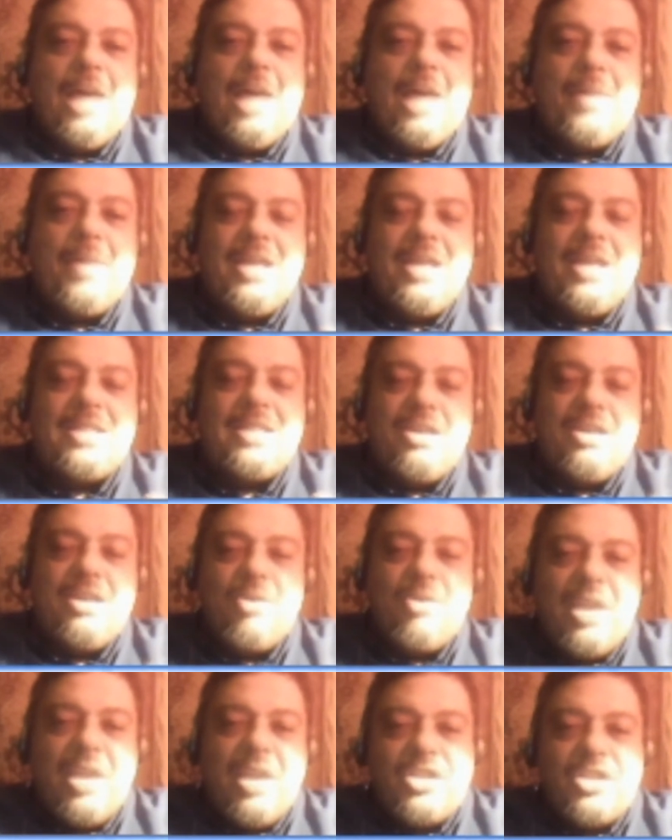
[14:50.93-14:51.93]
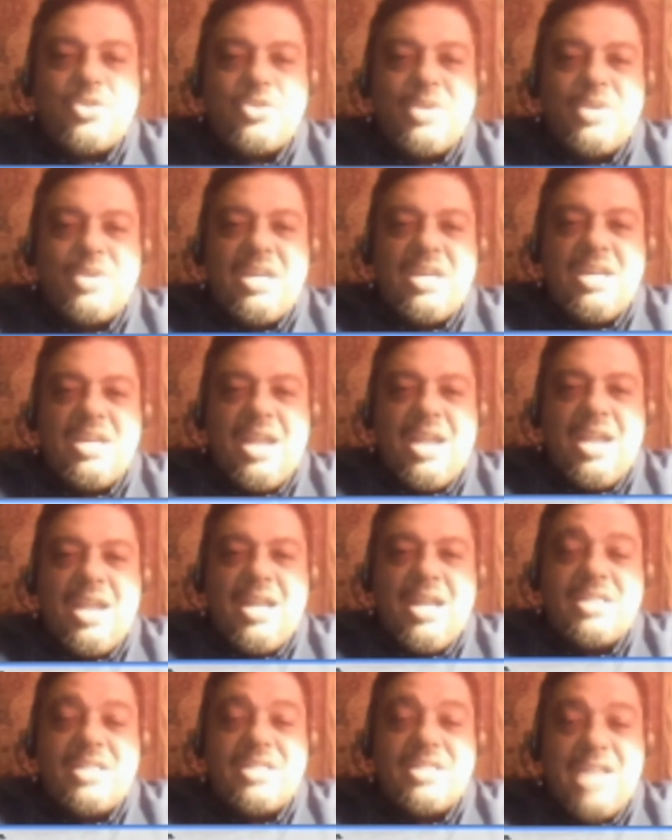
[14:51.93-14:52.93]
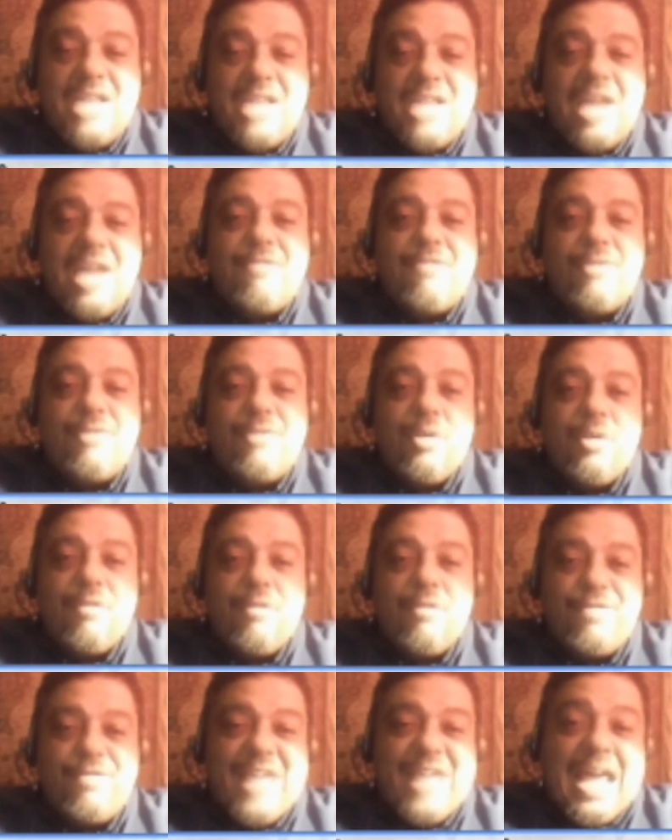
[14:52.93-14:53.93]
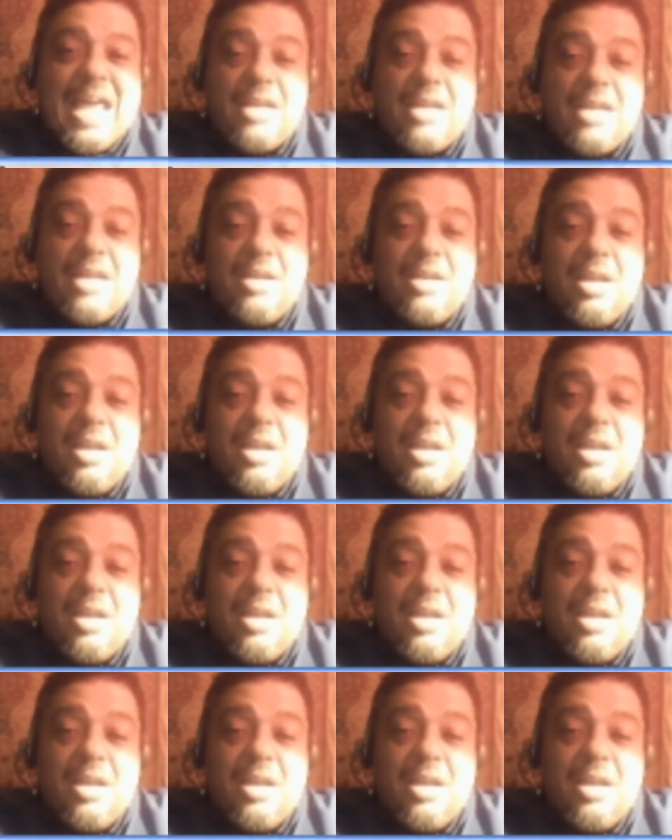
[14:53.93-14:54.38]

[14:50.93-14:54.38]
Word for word: um, it's a great treat, and it's not full of fat